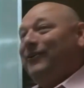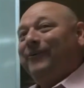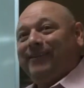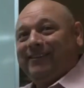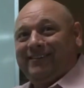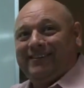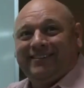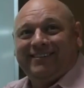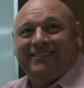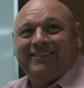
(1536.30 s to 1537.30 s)
a new one
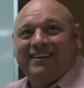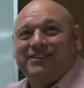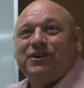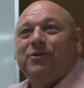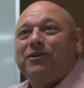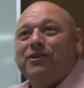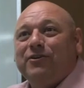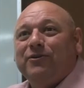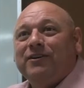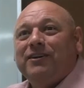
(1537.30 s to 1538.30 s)
and so are
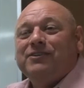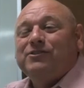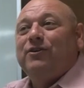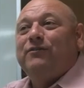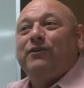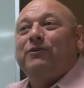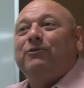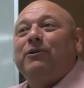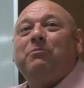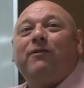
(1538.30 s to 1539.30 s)
you. So if
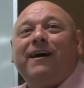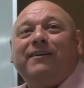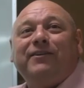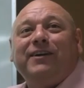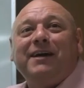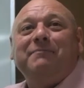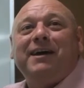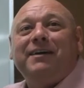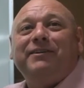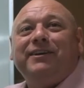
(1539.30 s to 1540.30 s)
you're real proud of your
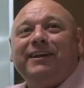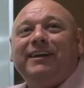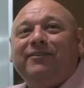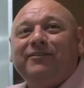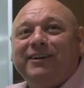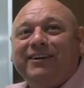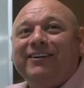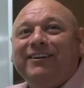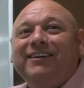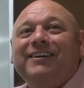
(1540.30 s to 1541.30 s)
name, David Lee over
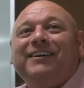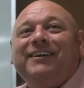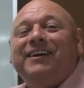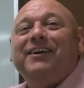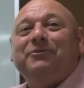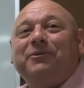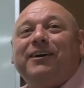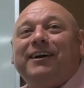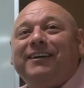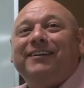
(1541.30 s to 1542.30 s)
there, yeah. guess
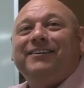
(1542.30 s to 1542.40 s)
what?